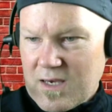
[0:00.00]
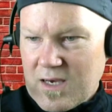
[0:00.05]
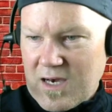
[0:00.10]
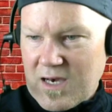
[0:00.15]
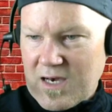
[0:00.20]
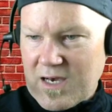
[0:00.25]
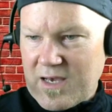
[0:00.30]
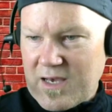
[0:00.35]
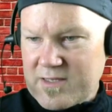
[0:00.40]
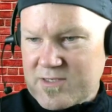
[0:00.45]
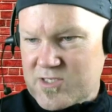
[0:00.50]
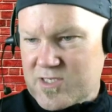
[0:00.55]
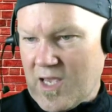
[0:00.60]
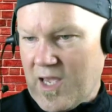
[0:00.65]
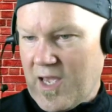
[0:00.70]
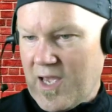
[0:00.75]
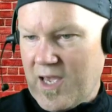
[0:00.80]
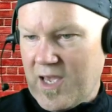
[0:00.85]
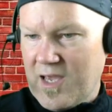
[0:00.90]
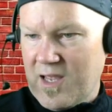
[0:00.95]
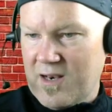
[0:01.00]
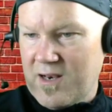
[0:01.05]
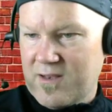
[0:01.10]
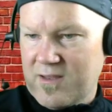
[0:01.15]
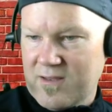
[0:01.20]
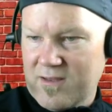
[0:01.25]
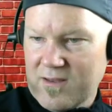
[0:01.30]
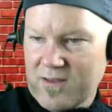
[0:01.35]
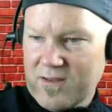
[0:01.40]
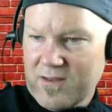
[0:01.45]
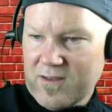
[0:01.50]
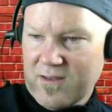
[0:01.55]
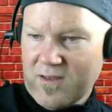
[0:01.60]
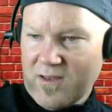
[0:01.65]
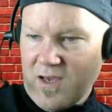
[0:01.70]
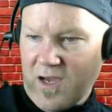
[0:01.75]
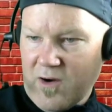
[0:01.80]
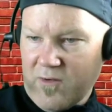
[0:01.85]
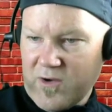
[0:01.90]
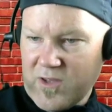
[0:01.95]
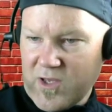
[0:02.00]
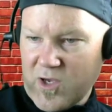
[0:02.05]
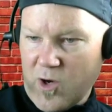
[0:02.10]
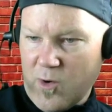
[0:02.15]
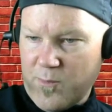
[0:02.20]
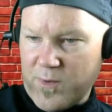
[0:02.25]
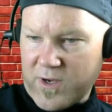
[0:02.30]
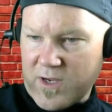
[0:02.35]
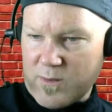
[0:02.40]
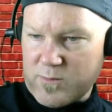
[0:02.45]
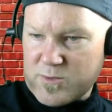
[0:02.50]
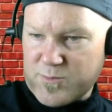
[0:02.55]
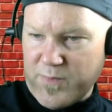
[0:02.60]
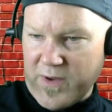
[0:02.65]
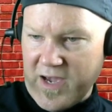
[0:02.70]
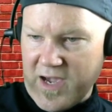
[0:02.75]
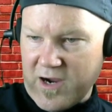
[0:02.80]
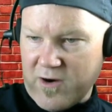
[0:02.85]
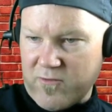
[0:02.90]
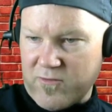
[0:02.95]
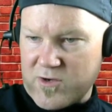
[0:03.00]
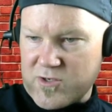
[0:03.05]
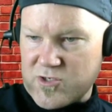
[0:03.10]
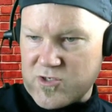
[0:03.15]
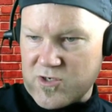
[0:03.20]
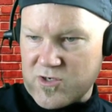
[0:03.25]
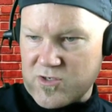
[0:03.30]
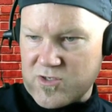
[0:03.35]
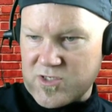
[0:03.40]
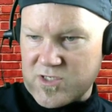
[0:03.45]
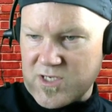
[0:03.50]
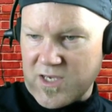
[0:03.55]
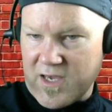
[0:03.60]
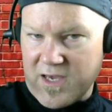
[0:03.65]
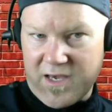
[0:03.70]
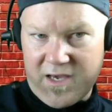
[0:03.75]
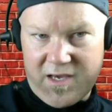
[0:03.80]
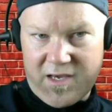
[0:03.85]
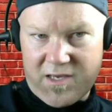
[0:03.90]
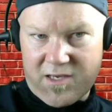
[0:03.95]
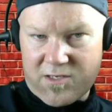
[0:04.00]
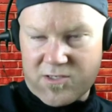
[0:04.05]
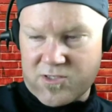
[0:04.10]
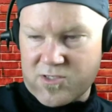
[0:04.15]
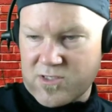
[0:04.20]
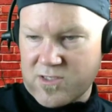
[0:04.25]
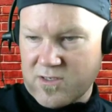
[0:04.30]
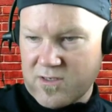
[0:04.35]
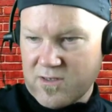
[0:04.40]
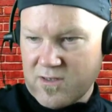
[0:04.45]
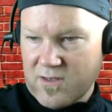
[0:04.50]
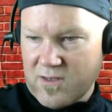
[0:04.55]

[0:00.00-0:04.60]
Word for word: It's sad. I really hope it comes back, Richard says.